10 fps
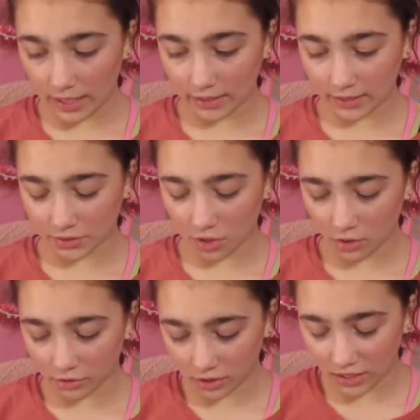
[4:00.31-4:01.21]
and it's
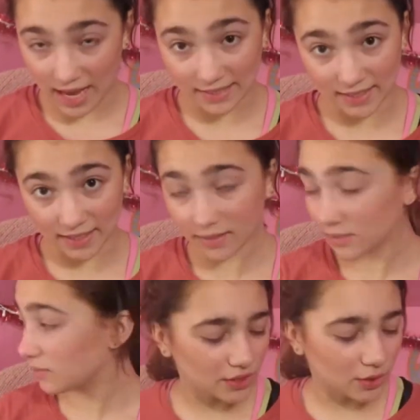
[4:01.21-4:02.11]
called Classic.
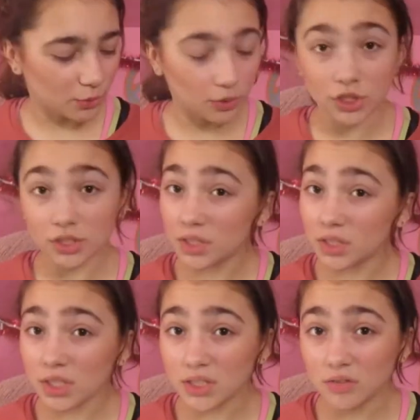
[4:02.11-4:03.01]
So we're just going
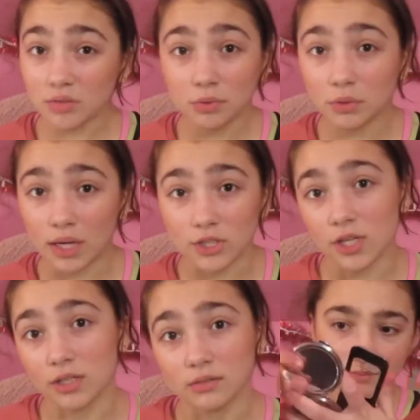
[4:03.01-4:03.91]
to test out the blue
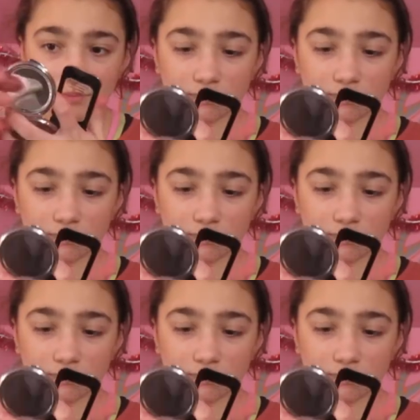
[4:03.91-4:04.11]
eyeshadow.